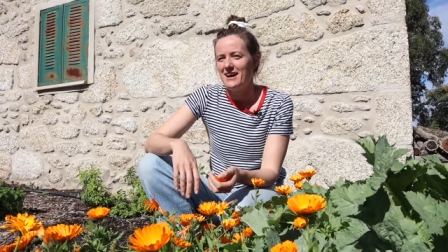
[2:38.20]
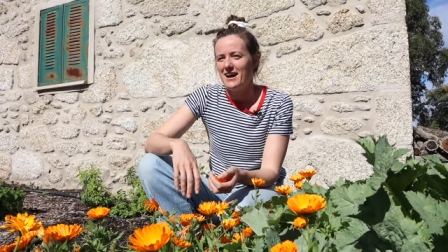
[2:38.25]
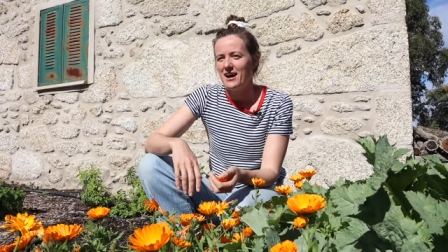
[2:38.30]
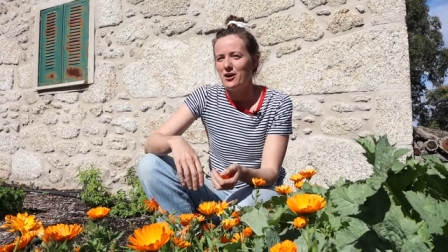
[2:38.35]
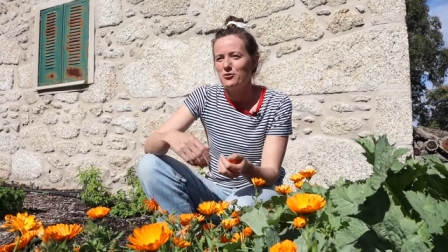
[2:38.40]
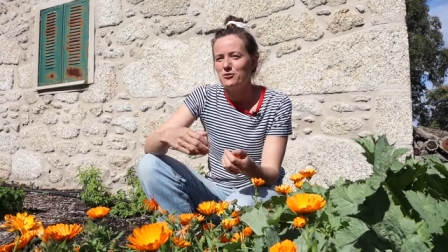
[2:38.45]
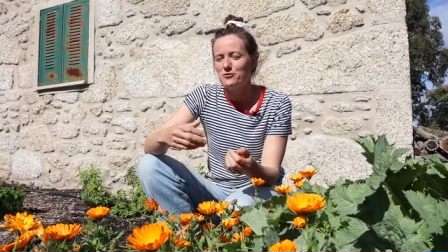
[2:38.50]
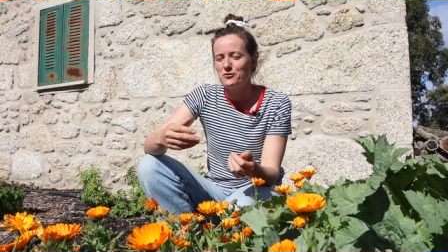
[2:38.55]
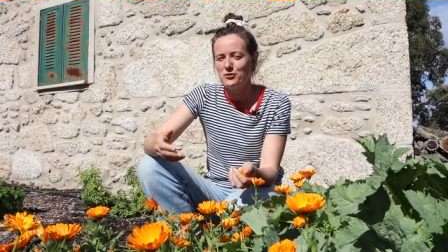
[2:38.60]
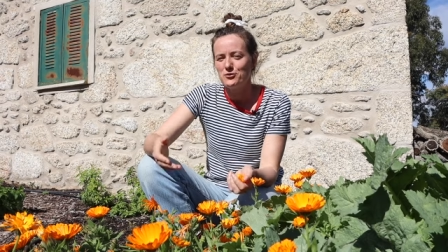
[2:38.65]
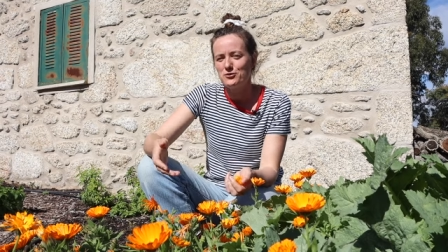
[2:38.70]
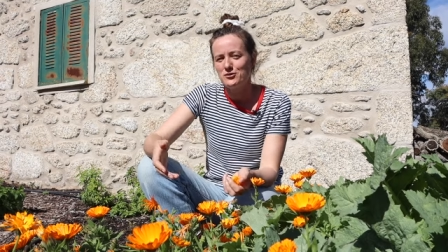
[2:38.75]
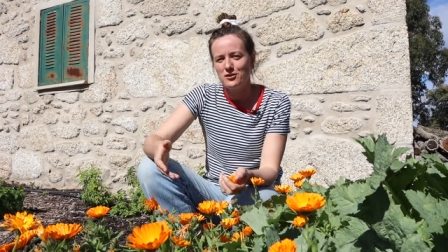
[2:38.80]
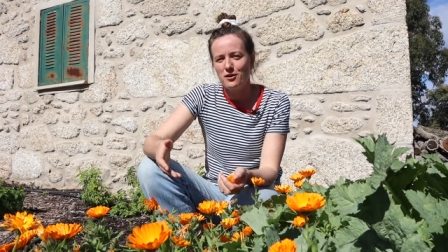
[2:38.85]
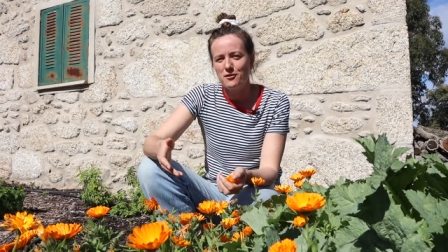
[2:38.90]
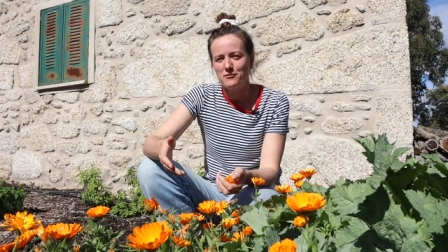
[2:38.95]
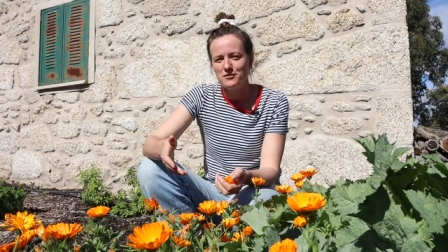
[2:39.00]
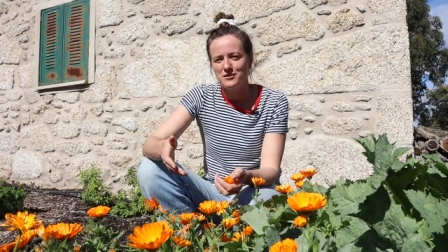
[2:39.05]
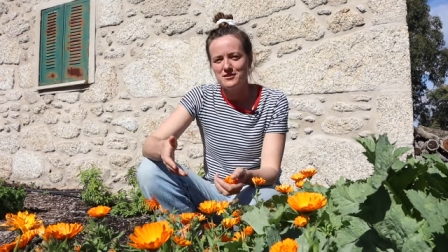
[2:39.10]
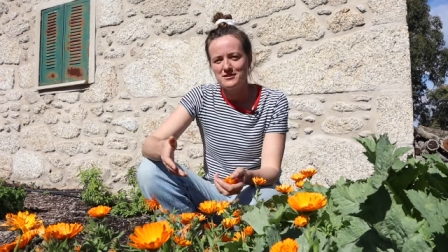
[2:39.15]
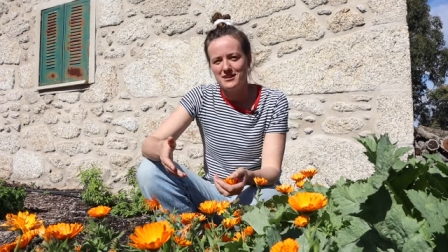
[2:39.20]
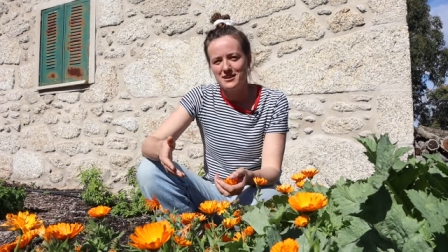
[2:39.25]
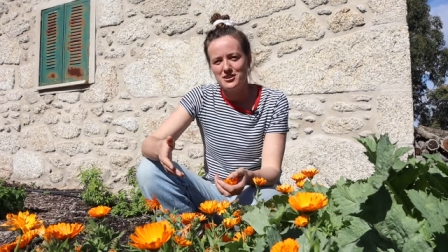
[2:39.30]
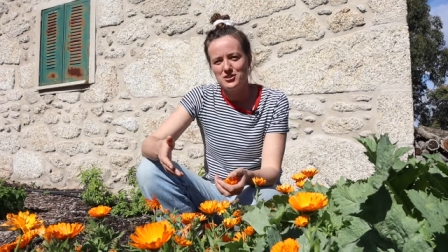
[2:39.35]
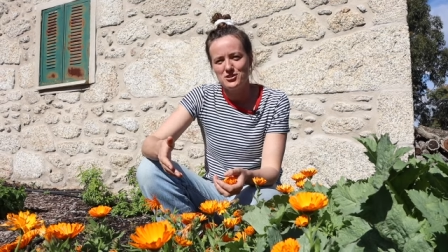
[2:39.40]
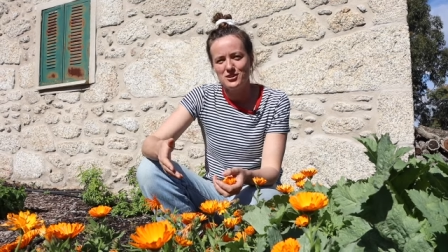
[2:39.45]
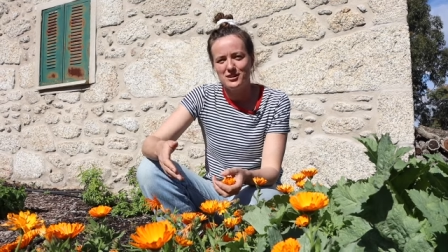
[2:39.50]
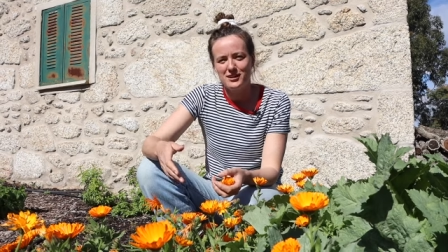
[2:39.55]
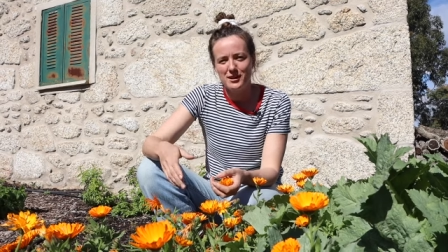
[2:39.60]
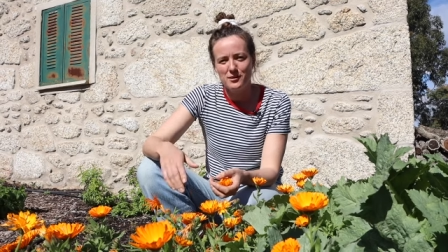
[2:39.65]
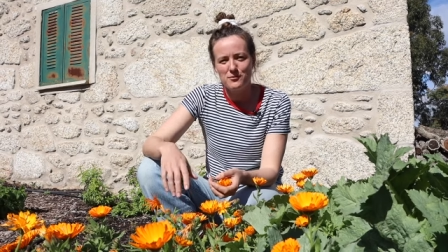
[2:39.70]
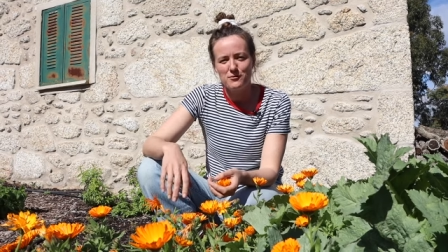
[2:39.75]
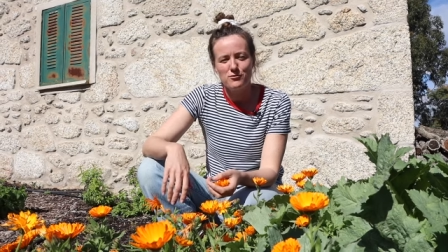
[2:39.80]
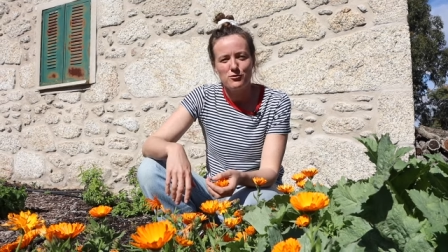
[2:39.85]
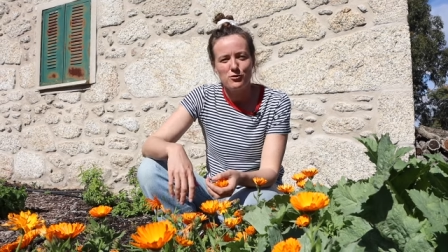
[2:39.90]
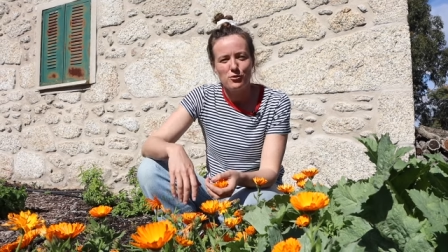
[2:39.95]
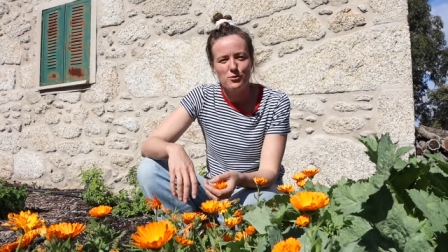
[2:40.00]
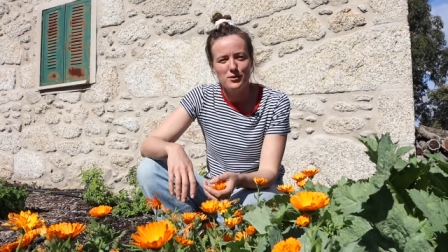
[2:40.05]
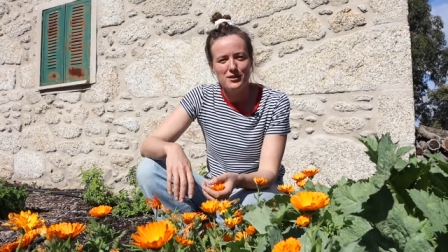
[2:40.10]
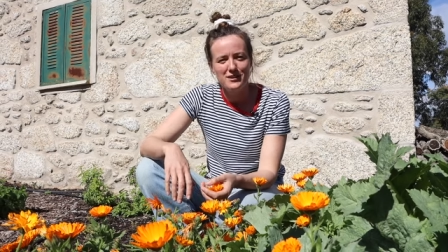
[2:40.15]
out of those conversations came
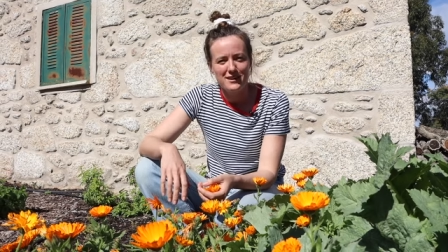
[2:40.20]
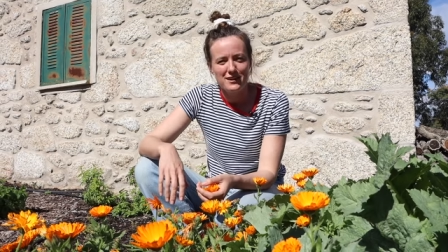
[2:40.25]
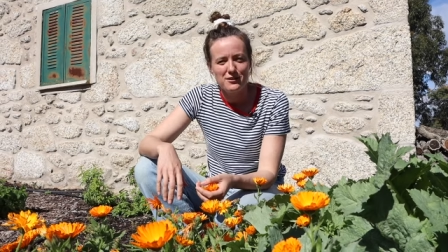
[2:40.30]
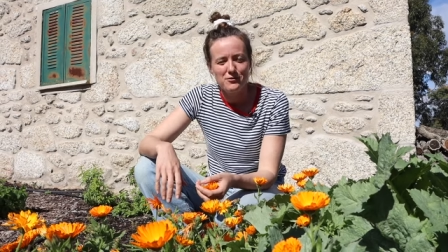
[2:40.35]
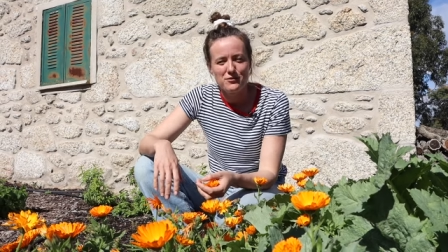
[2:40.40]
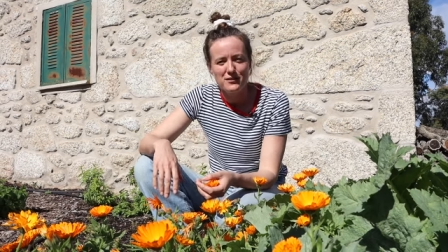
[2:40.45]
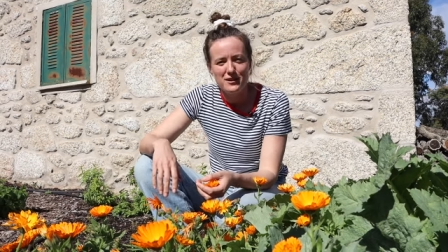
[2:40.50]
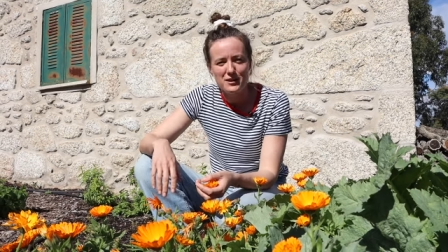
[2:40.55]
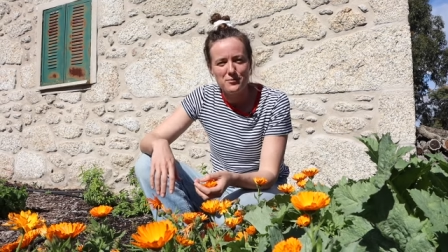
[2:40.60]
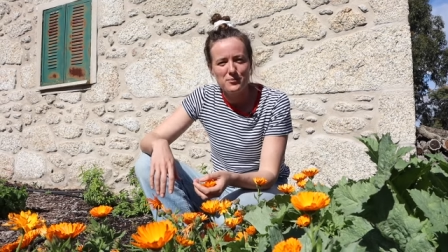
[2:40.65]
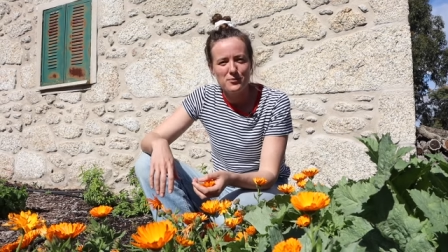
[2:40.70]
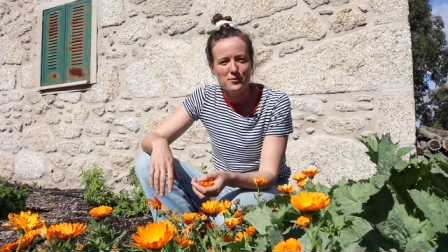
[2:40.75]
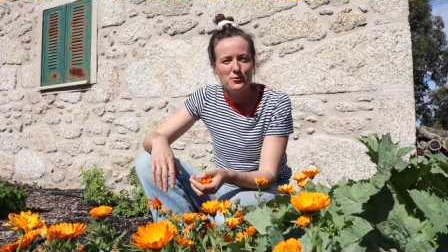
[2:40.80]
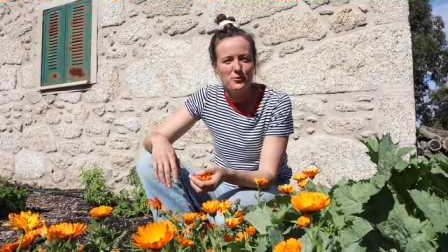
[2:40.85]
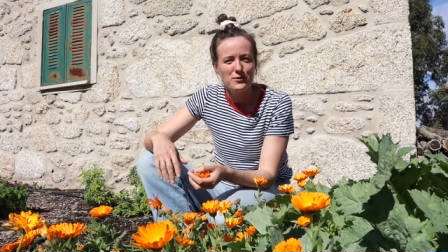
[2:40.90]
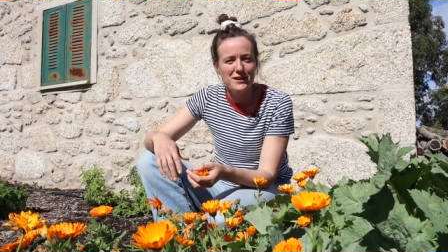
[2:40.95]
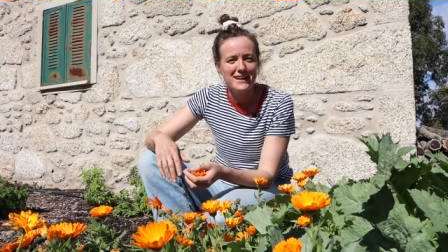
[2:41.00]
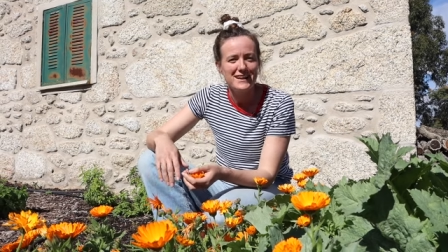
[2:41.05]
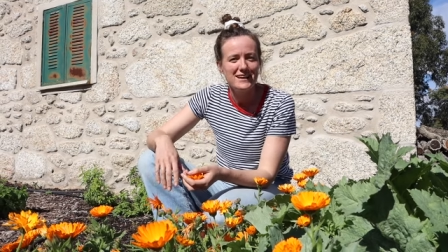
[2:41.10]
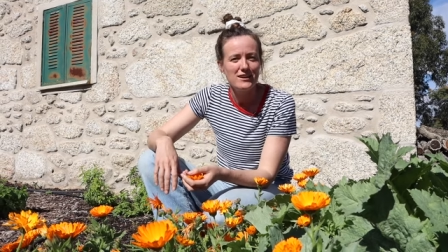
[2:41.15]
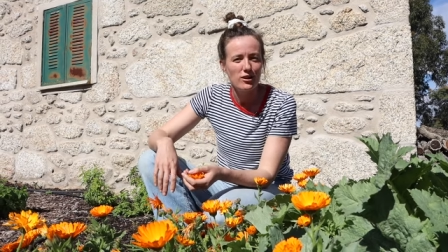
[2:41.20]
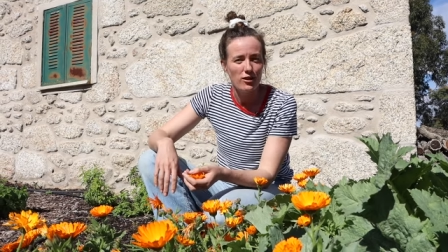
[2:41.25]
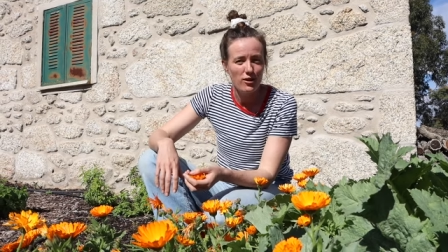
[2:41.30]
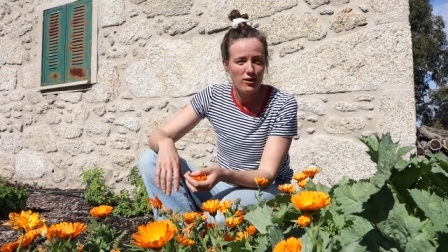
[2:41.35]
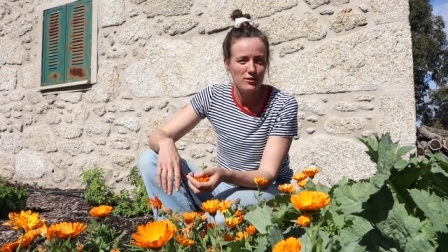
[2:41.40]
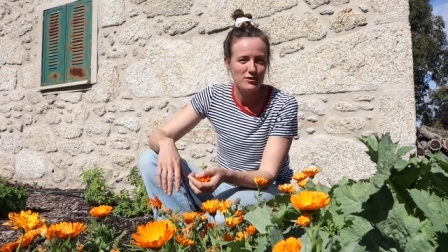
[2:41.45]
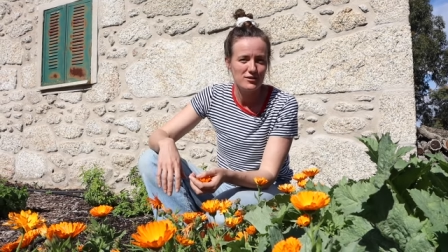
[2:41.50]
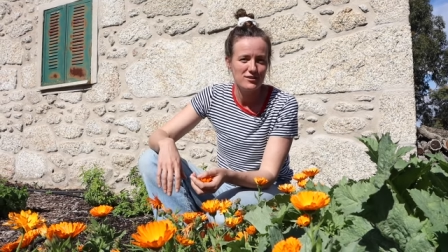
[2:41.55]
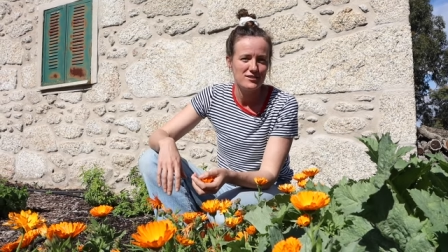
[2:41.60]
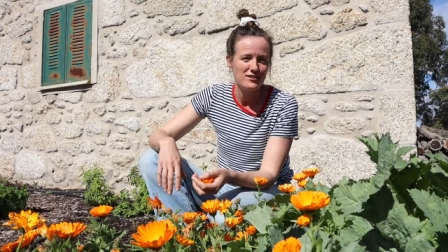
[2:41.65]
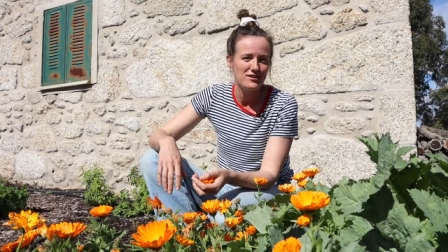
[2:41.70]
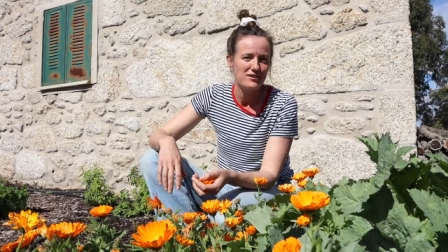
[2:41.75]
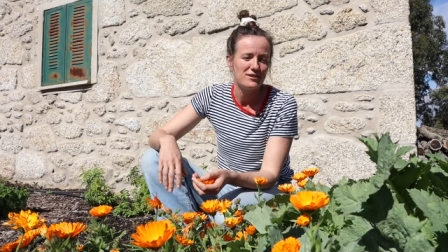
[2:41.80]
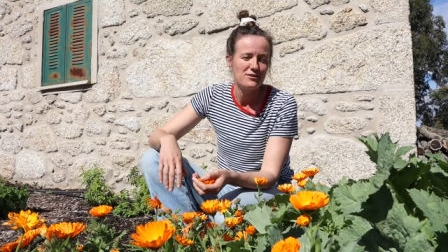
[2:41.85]
forward that Philippe really longed